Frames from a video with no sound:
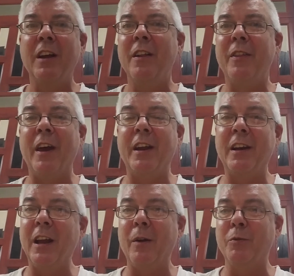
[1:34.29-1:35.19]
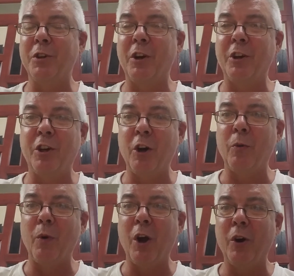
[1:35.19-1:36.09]
and it was on a
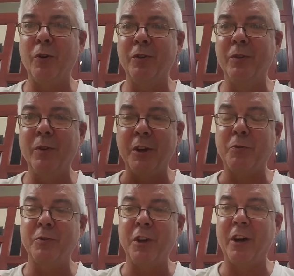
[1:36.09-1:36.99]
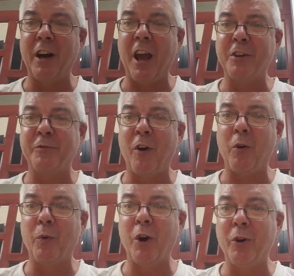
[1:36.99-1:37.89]
dirt road. This one's on an
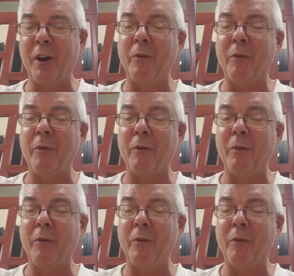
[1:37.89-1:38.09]
asphalt road.